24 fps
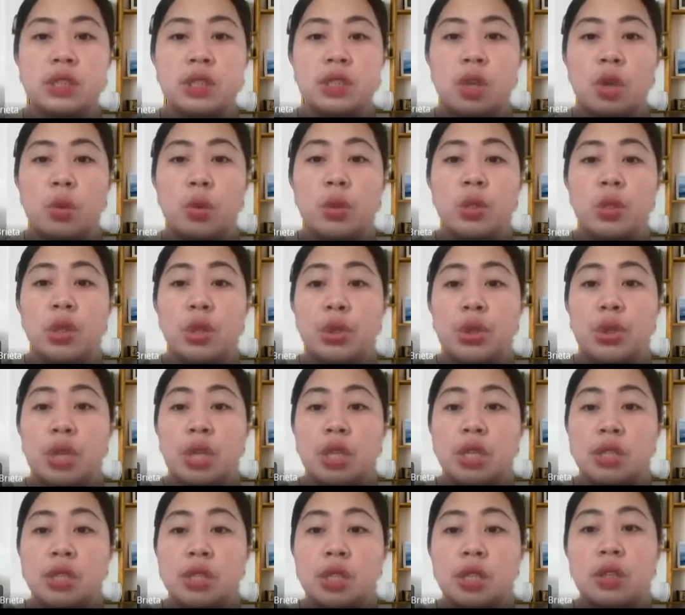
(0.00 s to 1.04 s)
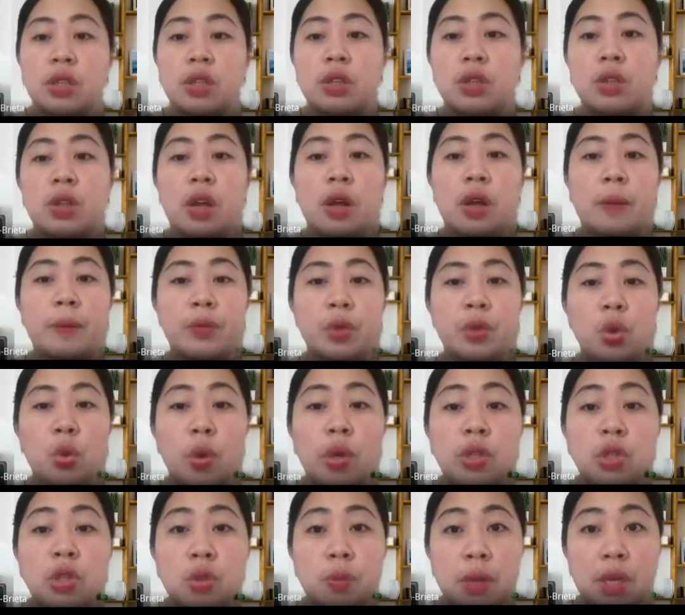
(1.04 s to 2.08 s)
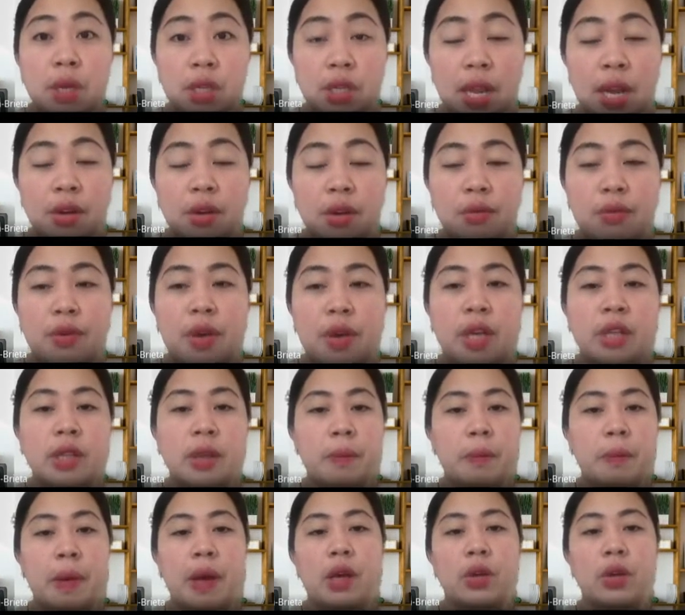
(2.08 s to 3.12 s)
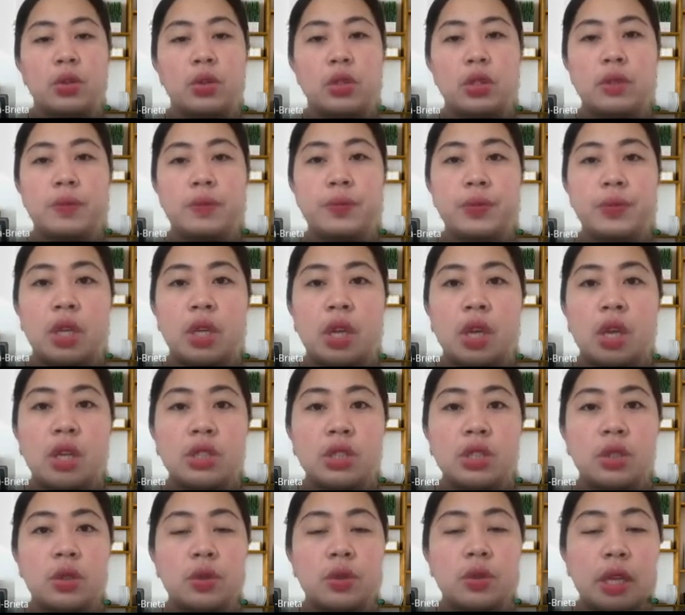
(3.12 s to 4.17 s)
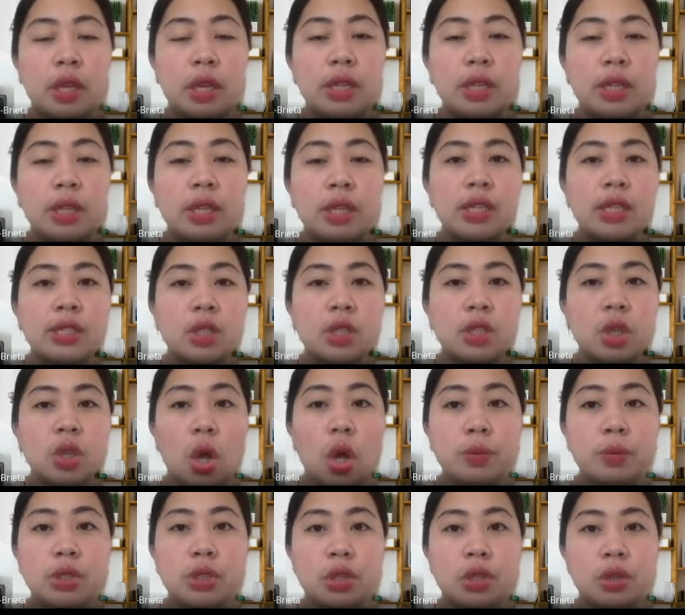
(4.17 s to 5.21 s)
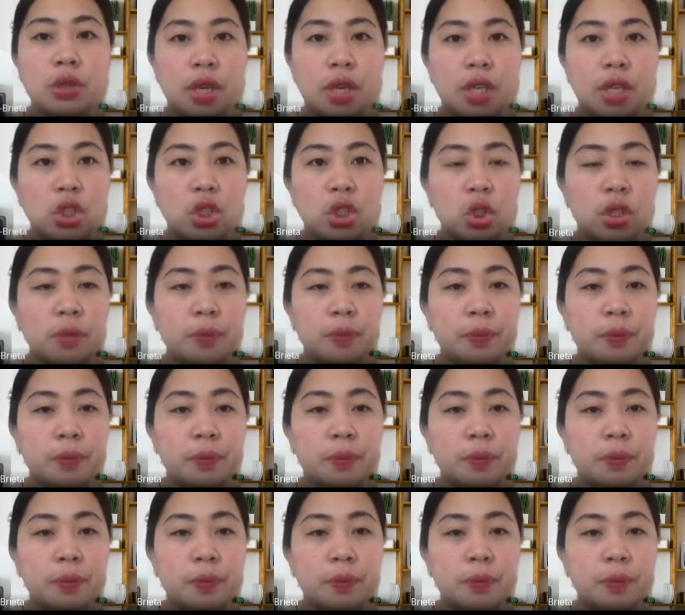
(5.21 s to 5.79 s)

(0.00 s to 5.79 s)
with the things that you want to be clarified about. So that is observation.